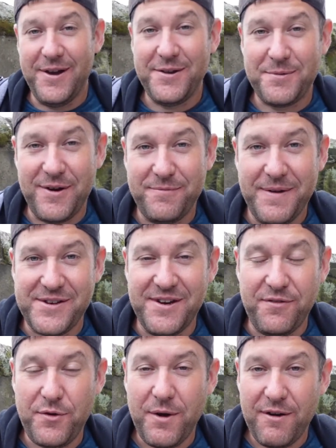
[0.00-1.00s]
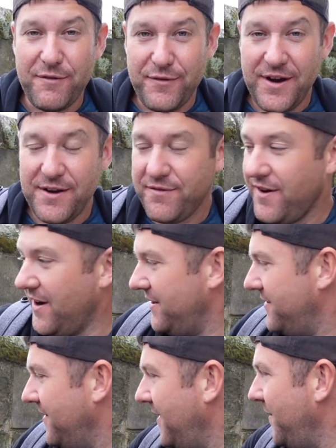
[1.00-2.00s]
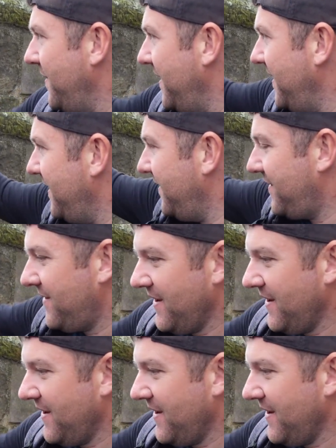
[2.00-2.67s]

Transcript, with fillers: it's worth mentioning if you are afraid of heights, not only is,